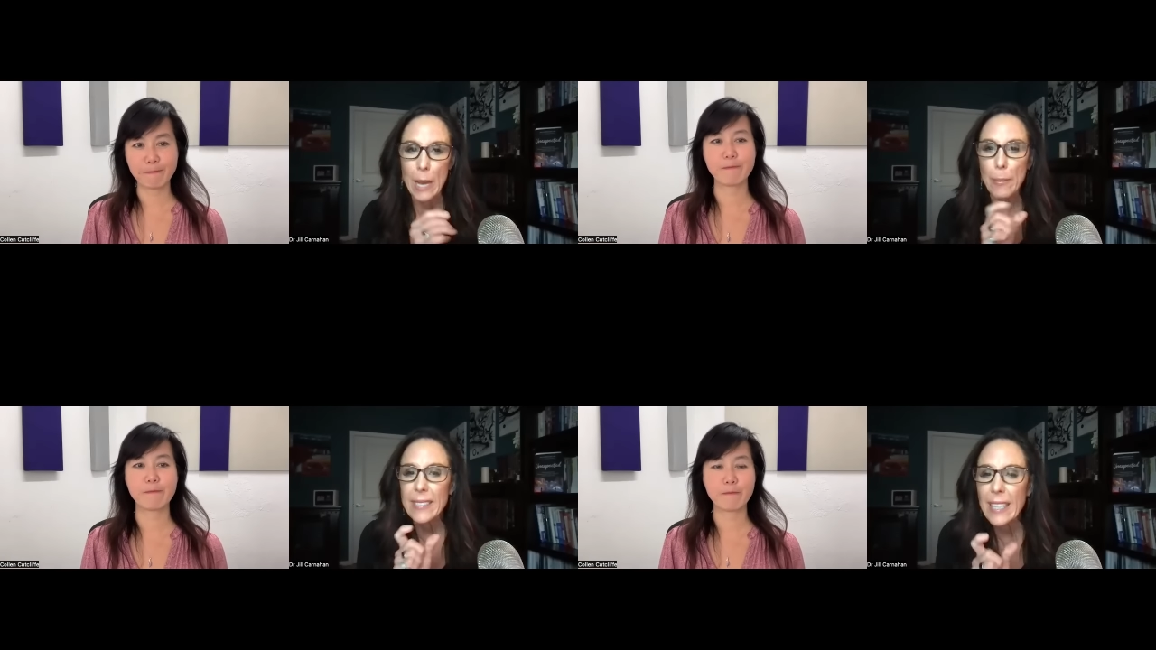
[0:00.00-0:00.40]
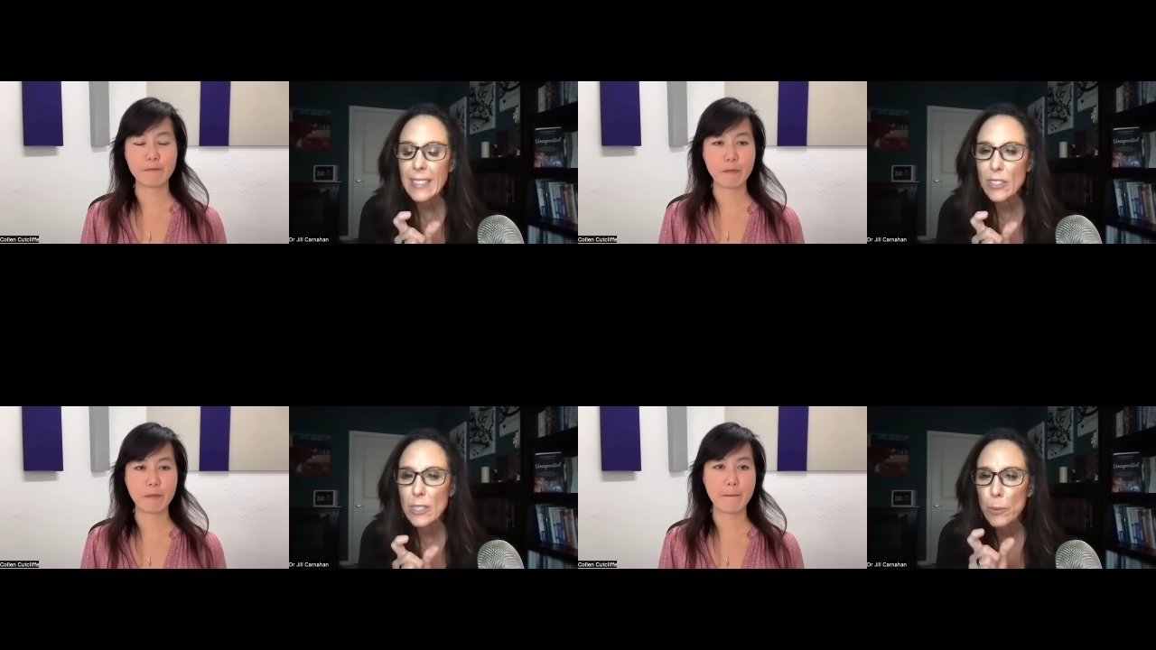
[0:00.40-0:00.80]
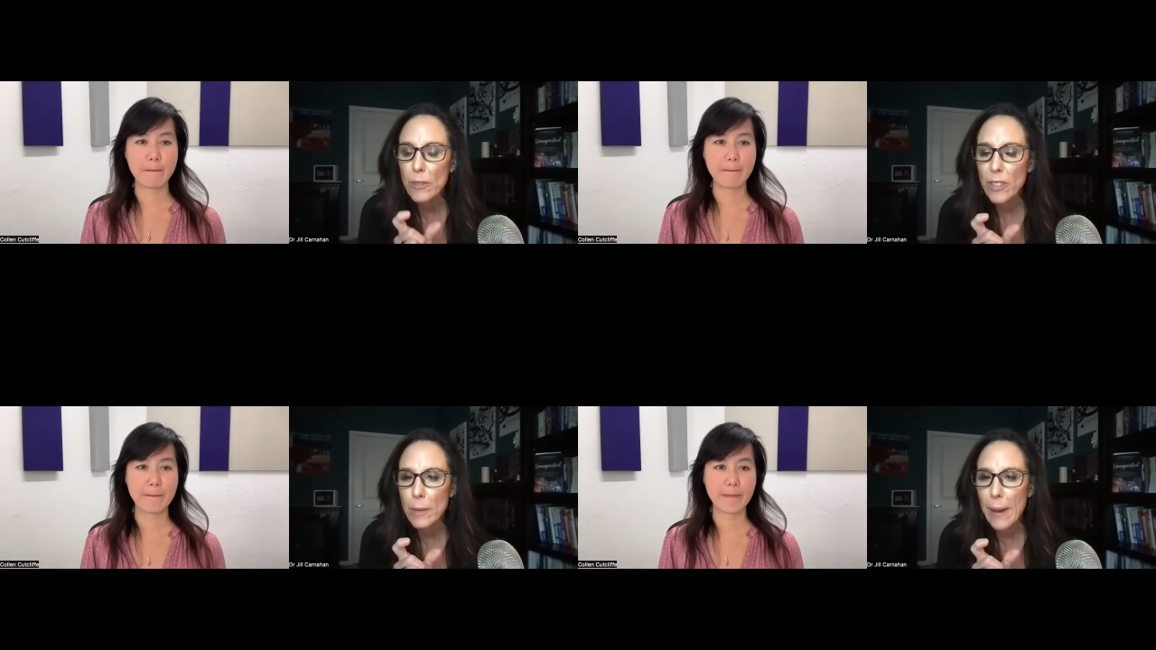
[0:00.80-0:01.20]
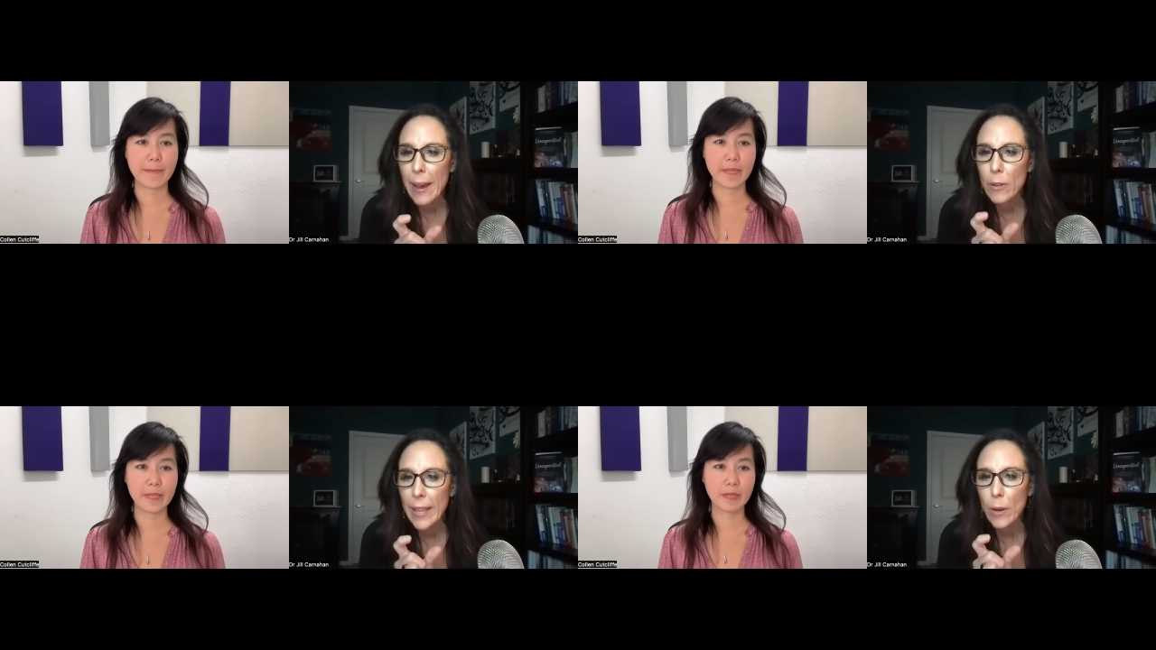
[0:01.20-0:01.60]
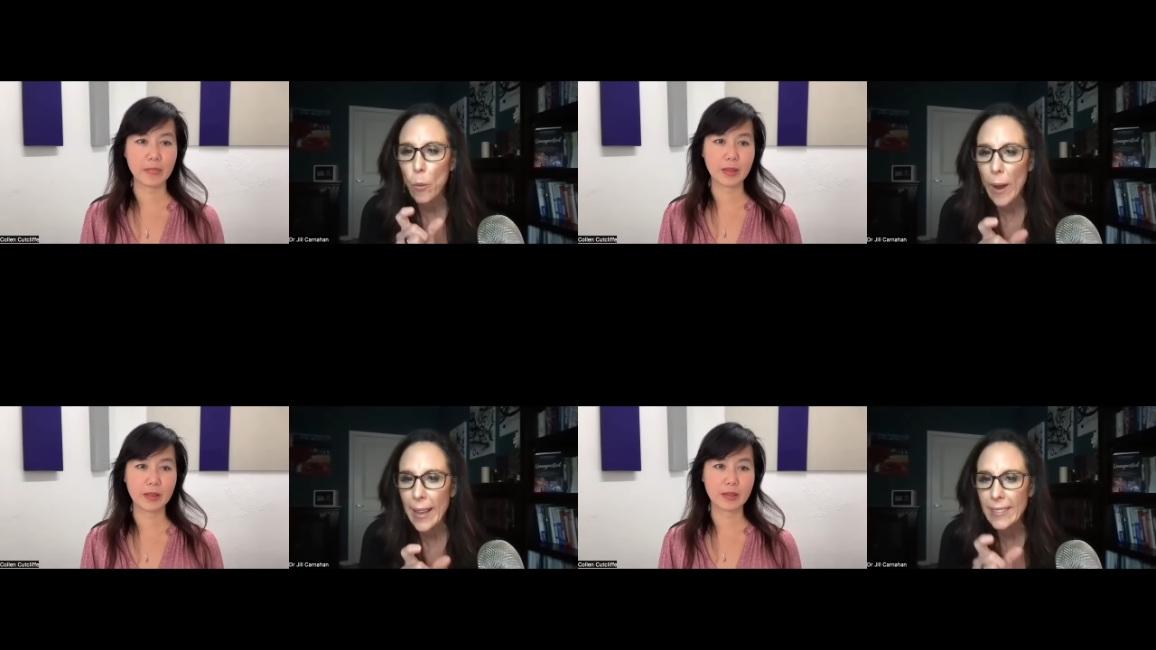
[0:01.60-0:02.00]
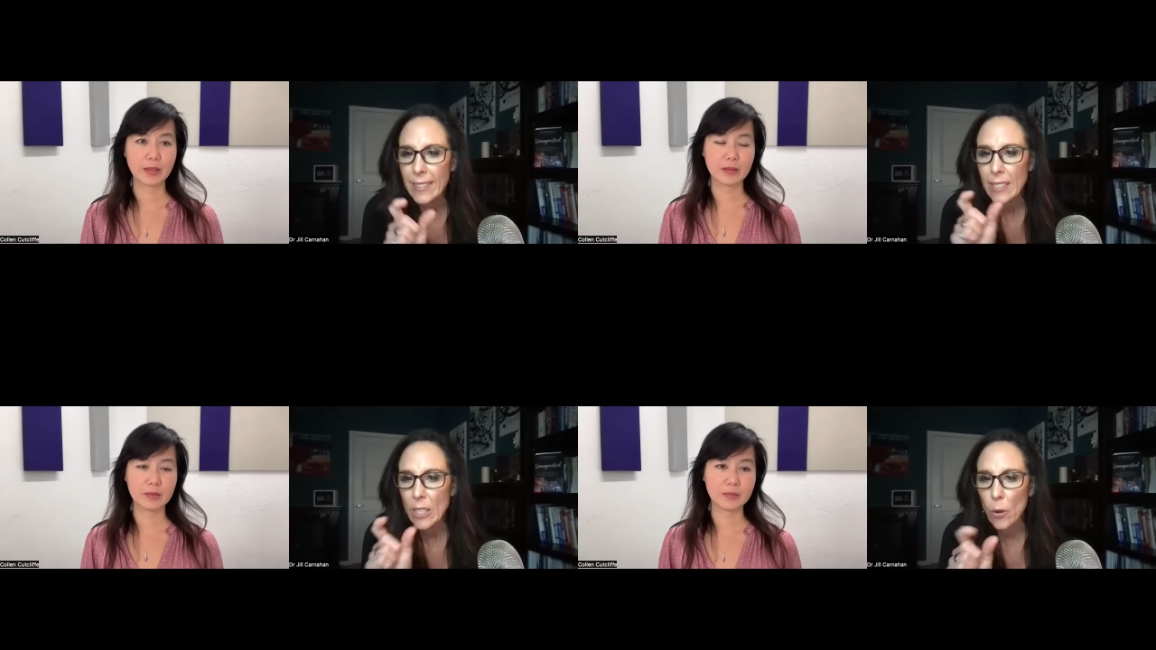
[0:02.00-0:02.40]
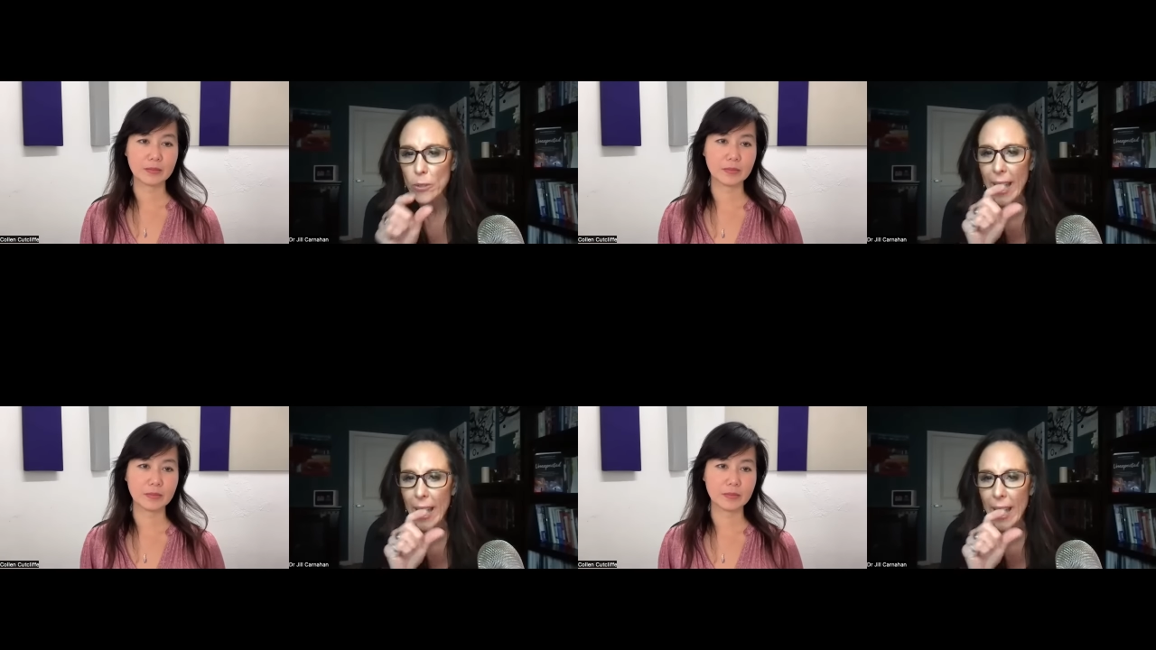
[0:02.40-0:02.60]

Speaker 1: But tell us just briefly about like, why is it cold?